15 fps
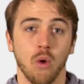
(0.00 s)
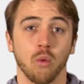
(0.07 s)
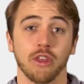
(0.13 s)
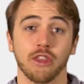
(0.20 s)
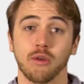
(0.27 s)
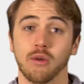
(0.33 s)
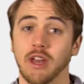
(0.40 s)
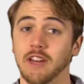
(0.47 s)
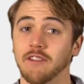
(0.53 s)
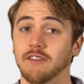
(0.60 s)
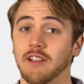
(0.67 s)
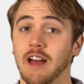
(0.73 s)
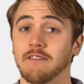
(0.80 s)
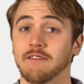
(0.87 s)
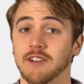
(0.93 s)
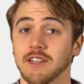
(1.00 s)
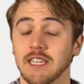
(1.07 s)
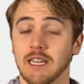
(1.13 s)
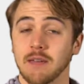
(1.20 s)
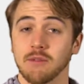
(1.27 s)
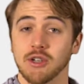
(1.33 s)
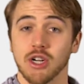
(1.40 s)
With Creative Cloud for
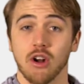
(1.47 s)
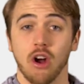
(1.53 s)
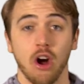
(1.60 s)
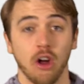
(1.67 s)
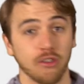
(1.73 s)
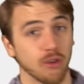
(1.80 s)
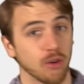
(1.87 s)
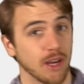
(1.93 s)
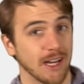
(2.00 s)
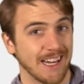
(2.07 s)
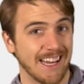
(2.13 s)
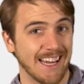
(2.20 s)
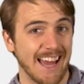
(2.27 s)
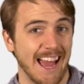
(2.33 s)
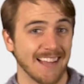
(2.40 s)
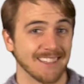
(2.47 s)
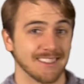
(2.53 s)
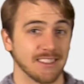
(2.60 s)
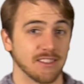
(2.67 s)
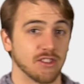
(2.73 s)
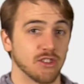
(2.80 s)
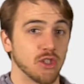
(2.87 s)
Teams, you're also going to get
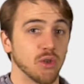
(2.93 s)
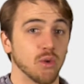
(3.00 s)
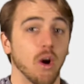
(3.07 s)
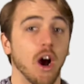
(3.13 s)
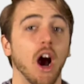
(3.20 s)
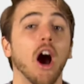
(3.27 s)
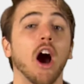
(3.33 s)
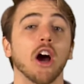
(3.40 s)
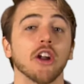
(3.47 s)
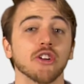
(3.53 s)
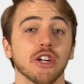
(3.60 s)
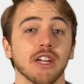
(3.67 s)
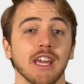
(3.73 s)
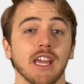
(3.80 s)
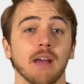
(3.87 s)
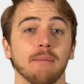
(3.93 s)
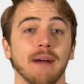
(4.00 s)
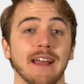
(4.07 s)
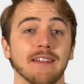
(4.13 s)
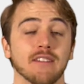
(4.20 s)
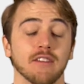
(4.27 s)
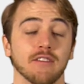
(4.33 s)
access to 100
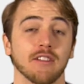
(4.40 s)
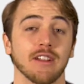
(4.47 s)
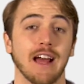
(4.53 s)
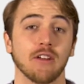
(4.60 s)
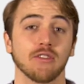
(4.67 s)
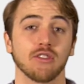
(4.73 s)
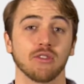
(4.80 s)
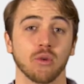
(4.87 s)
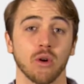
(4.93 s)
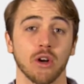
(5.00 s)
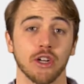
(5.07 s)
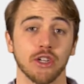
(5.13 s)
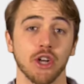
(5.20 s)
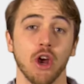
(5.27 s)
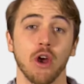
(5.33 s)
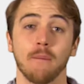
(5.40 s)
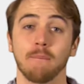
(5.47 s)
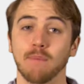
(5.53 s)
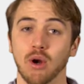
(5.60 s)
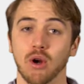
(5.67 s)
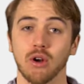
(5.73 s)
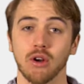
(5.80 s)
gigabytes of cloud storage
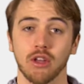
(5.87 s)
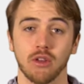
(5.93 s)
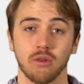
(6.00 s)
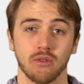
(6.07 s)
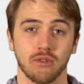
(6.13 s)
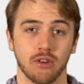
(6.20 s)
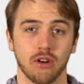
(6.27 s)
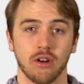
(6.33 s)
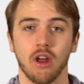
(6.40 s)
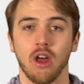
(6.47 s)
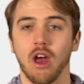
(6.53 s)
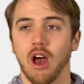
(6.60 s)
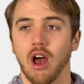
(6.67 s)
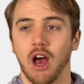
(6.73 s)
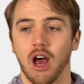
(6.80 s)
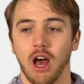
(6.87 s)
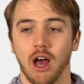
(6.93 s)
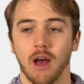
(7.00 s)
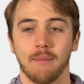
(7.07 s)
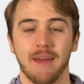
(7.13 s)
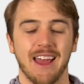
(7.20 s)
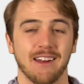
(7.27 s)
per user.
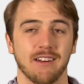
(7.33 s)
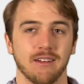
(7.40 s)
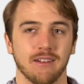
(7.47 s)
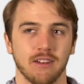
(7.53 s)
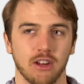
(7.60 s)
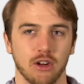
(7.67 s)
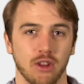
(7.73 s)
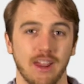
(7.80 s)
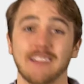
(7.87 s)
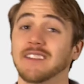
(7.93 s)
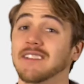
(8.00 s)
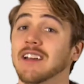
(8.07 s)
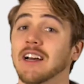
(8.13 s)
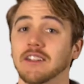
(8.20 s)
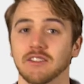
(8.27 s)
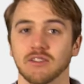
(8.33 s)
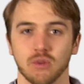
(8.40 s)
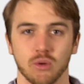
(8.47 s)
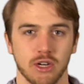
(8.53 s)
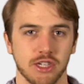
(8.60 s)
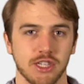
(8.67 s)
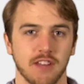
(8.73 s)
Um, and you know that's a ton of
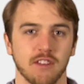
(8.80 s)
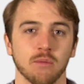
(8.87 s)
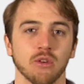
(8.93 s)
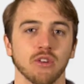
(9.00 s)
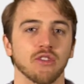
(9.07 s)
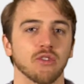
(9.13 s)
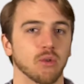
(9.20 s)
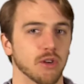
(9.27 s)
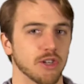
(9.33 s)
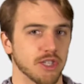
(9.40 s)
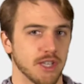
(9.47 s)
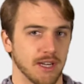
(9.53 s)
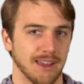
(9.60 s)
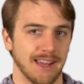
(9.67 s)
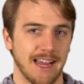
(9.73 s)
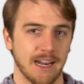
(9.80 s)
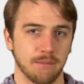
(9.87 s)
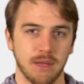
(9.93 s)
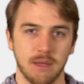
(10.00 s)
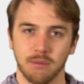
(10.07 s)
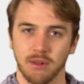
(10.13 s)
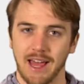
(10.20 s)
storage. That's more storage than a lot of
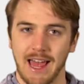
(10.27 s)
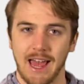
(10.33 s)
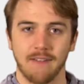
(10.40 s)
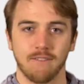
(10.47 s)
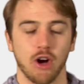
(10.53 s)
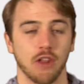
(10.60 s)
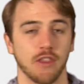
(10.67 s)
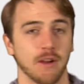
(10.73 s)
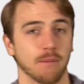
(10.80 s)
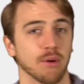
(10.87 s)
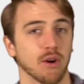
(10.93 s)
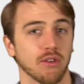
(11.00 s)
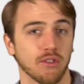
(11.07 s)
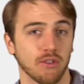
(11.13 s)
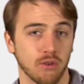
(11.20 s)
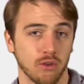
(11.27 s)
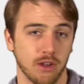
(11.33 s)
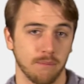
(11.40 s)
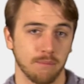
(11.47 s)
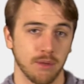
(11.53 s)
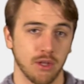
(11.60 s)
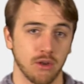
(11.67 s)
people have on their personal
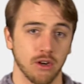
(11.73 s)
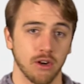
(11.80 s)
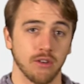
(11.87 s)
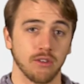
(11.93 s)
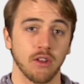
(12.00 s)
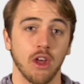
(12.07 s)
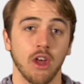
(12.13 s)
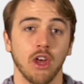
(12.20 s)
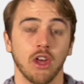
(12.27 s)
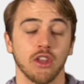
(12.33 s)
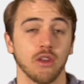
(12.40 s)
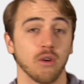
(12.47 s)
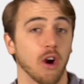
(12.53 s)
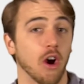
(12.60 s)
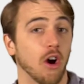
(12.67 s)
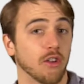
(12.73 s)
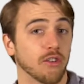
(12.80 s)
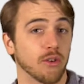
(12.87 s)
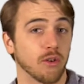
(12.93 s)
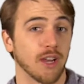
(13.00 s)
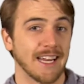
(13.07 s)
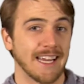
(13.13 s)
computers. You are
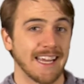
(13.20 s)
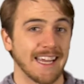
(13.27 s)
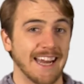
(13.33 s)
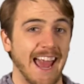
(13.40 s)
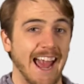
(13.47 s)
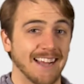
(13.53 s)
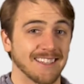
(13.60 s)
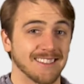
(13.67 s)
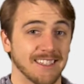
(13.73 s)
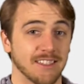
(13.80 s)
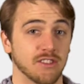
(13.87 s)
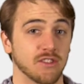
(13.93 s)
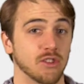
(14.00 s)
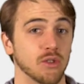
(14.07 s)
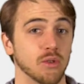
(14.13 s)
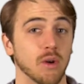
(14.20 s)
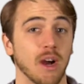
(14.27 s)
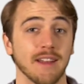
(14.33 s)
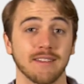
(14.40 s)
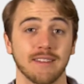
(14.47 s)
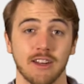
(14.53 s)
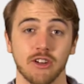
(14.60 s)
also going to get access to
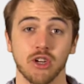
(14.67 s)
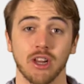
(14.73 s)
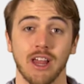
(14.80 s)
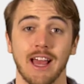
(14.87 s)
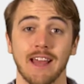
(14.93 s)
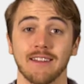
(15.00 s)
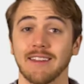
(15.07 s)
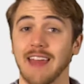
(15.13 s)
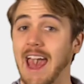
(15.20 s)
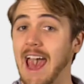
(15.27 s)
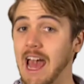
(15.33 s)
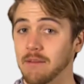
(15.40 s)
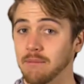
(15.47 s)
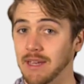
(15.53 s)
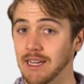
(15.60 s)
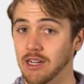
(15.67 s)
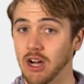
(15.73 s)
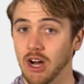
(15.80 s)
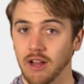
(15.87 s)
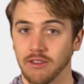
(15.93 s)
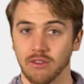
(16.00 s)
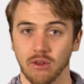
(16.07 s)
a centralized admin
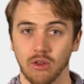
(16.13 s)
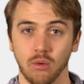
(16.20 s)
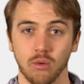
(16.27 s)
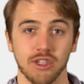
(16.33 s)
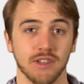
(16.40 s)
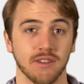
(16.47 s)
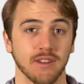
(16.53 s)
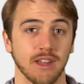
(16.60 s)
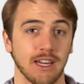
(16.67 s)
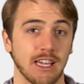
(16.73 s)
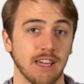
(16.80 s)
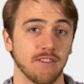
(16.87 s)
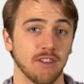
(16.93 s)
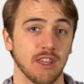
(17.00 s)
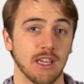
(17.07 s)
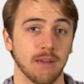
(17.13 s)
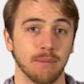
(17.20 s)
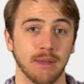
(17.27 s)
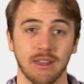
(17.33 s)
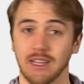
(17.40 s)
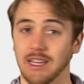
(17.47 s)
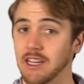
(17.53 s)
console, which is going to give you the
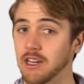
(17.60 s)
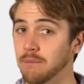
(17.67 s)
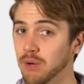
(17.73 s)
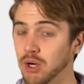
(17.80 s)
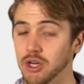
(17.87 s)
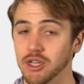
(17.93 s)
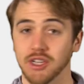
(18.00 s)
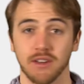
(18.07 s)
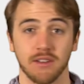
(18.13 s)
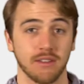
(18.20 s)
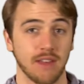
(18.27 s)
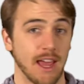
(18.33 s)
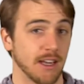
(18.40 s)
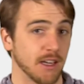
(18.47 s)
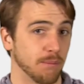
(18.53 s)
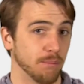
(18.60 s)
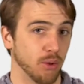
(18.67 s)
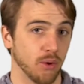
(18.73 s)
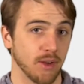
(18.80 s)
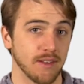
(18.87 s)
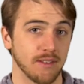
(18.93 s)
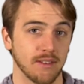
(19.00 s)
ability to purchase and
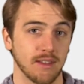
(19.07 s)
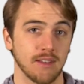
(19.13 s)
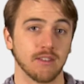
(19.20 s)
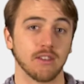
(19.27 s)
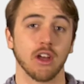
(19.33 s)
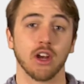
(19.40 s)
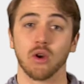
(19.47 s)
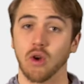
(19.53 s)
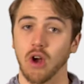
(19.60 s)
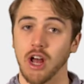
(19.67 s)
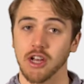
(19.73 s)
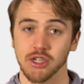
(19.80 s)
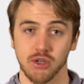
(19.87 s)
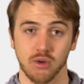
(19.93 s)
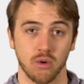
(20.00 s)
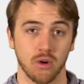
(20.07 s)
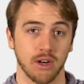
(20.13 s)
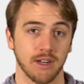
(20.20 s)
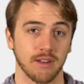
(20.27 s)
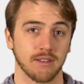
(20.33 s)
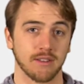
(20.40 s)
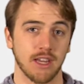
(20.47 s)
deploy seats across your
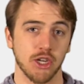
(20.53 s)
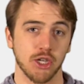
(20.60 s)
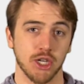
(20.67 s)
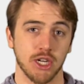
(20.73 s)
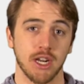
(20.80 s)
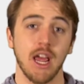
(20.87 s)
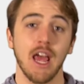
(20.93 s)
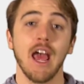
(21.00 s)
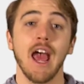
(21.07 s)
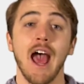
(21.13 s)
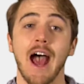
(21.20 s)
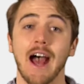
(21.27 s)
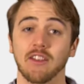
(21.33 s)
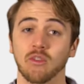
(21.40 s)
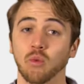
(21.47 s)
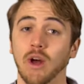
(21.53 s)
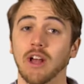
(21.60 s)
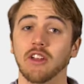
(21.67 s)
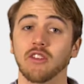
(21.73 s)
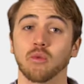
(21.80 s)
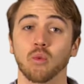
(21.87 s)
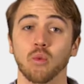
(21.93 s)
organization, as
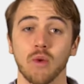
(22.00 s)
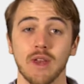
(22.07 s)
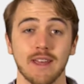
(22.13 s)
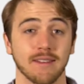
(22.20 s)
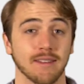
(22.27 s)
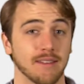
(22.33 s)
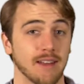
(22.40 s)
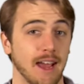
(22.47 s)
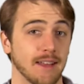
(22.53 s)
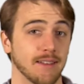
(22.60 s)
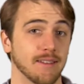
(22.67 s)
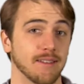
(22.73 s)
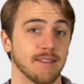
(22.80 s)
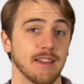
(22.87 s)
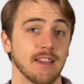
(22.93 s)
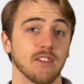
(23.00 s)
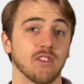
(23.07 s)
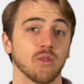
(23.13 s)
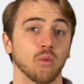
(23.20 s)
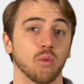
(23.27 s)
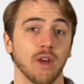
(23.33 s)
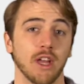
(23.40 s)
well as reassign
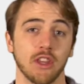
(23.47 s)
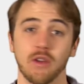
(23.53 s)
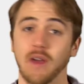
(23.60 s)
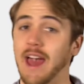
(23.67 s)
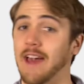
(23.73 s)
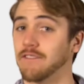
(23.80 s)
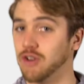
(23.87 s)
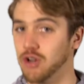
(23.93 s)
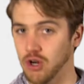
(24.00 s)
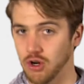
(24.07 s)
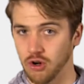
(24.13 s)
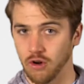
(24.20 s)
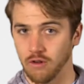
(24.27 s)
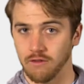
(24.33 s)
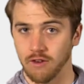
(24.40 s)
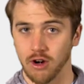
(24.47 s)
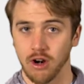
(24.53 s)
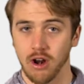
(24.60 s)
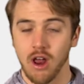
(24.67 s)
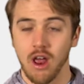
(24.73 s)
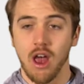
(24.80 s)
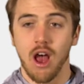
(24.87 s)
seats when you have
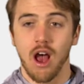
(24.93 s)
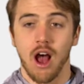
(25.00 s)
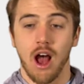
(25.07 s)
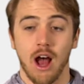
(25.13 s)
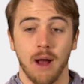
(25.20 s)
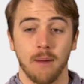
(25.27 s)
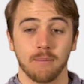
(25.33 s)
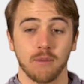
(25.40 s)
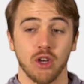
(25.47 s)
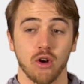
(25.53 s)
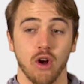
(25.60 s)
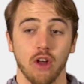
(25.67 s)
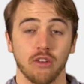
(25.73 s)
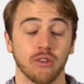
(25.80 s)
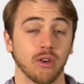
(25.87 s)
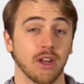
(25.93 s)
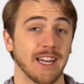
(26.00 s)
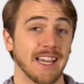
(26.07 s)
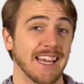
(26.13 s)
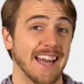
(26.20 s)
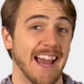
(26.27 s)
turnover. Um, you're also going to get